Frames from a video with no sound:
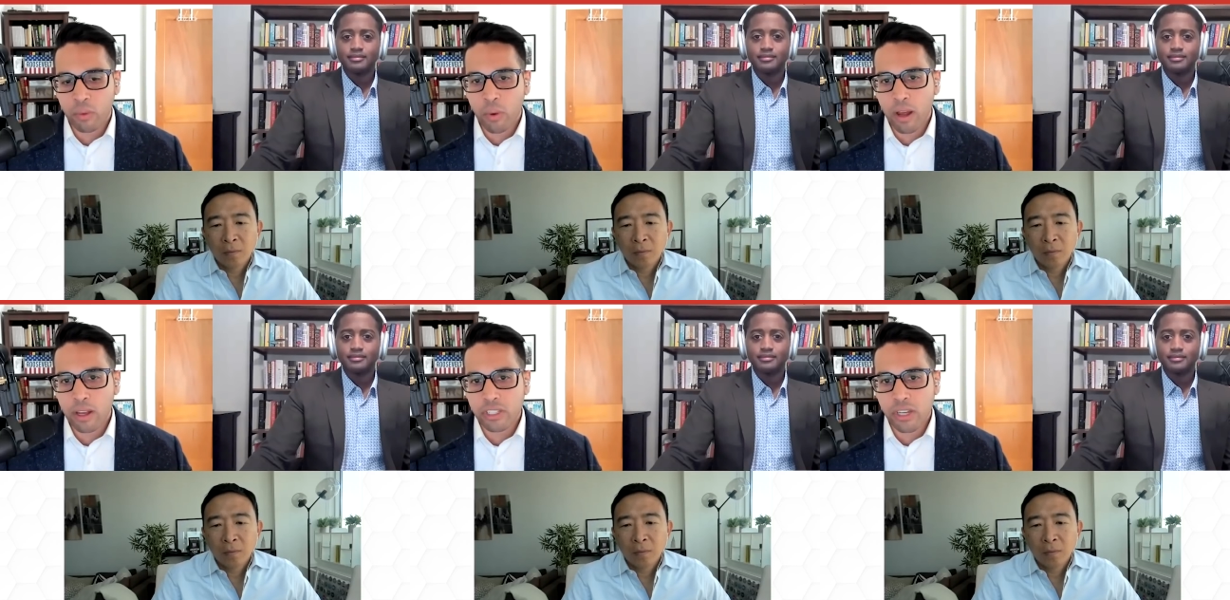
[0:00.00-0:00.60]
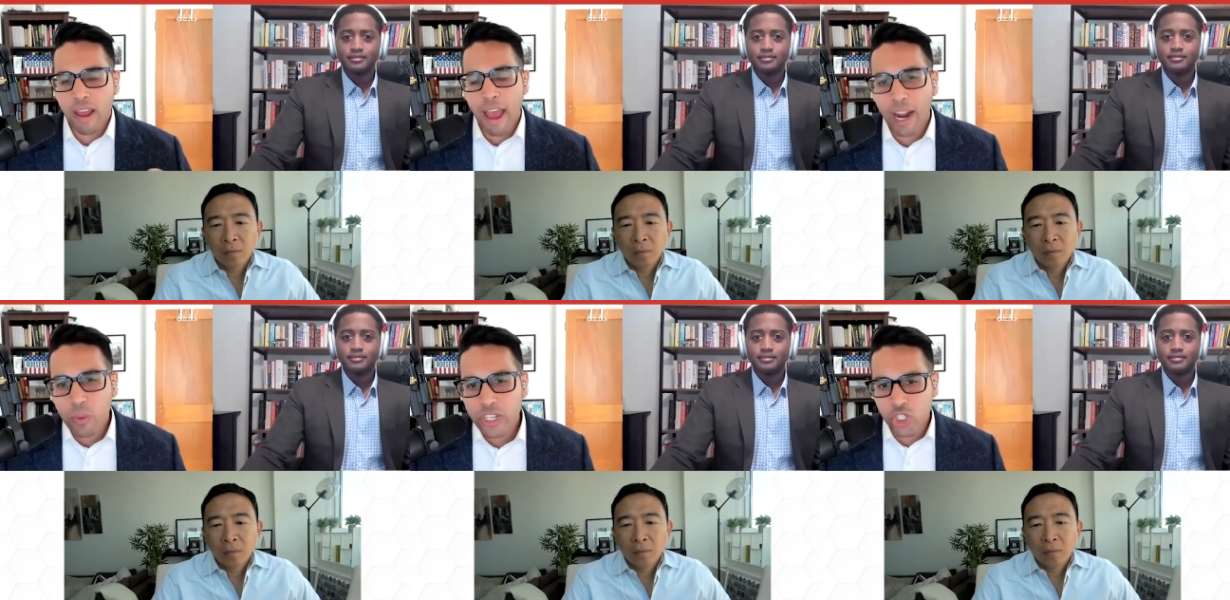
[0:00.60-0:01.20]
Speaker 1: was. How
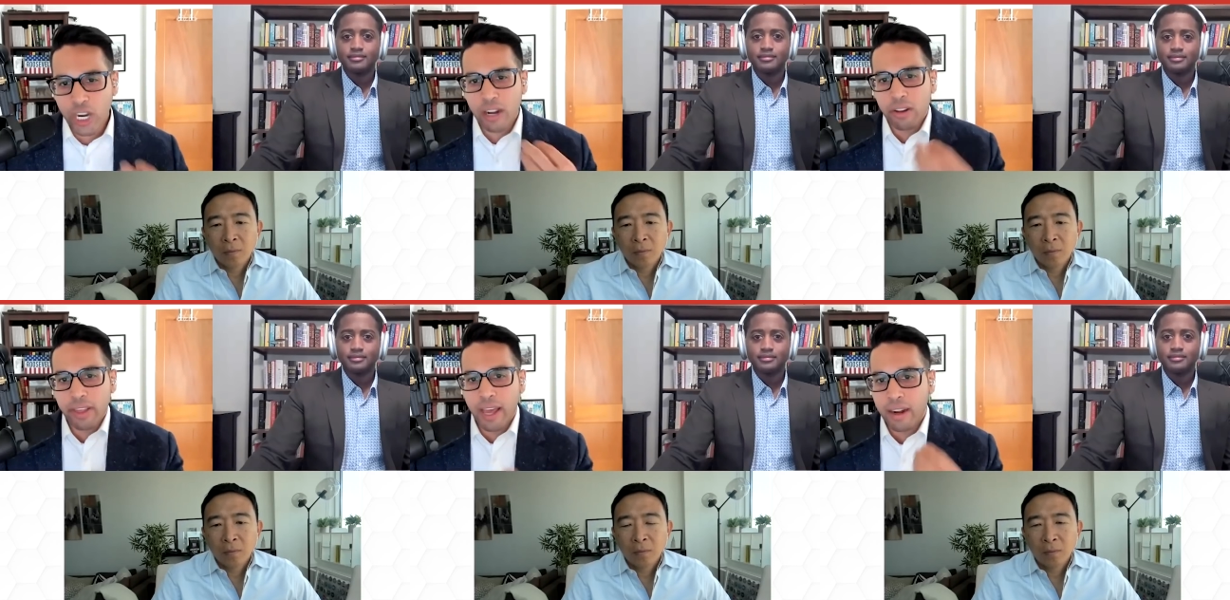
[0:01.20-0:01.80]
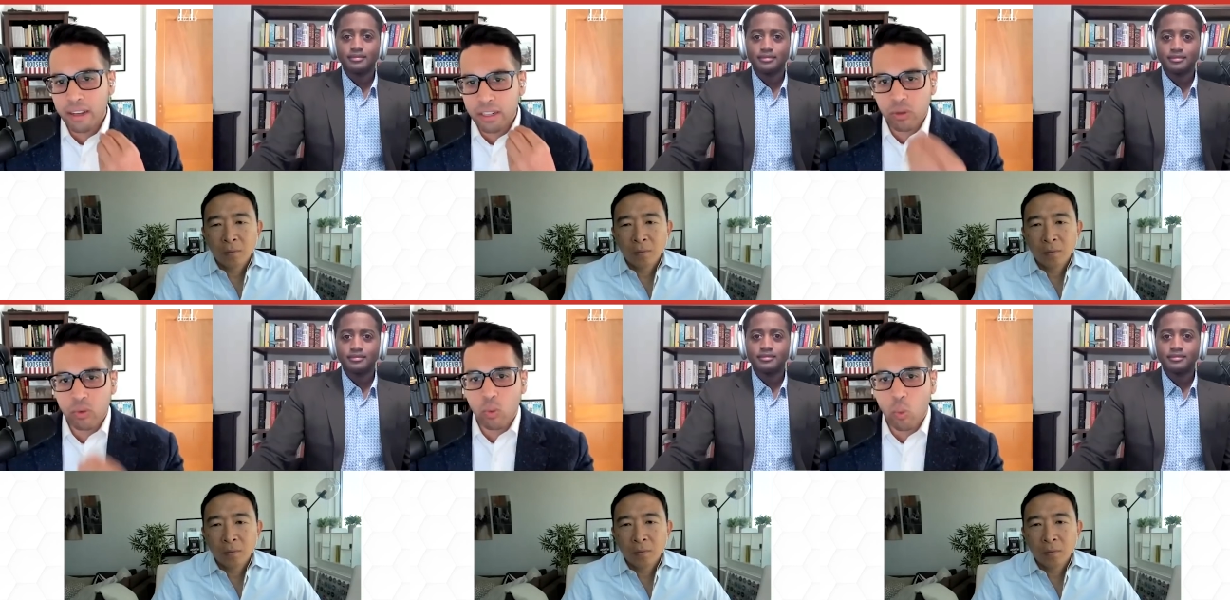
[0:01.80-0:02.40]
do we channel that into